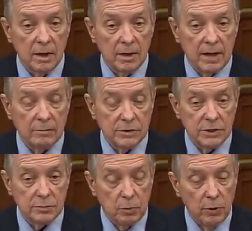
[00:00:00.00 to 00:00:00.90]
That was
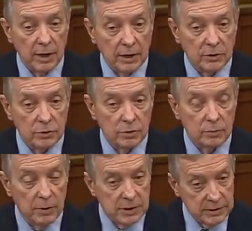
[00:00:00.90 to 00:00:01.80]
disappointing to the
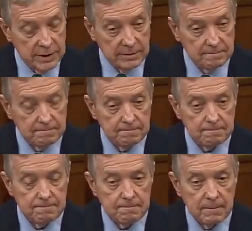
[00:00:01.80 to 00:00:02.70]
president.
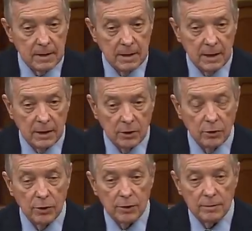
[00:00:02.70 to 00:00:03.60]
It
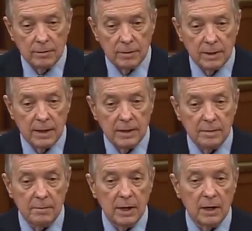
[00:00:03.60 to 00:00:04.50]
occurred that in the
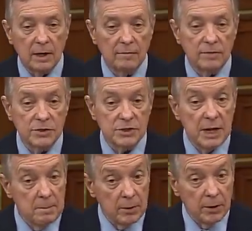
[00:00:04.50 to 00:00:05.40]
middle of
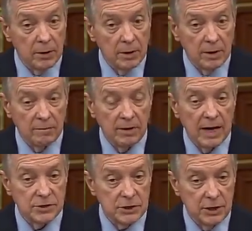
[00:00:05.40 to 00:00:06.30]
December of
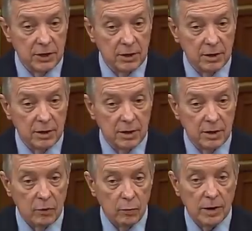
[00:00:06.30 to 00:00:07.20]
last year,
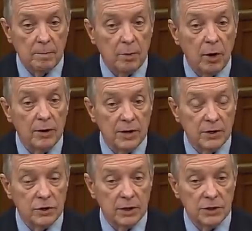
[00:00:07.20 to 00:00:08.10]
William Barr, the
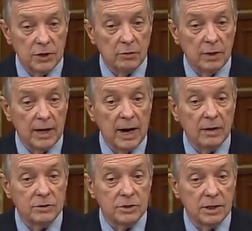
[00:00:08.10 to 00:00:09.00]
Attorney General,
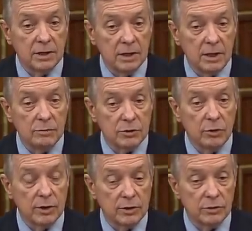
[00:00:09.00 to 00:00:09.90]
announced that he was
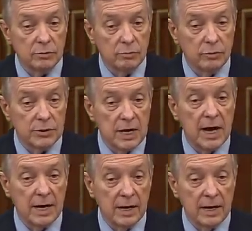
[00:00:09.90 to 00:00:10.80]
going to
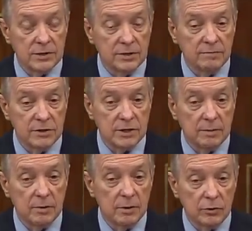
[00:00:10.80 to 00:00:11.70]
resign as of
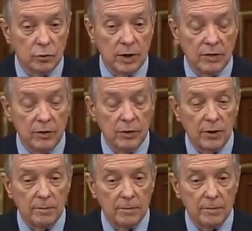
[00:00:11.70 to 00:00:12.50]
December 23rd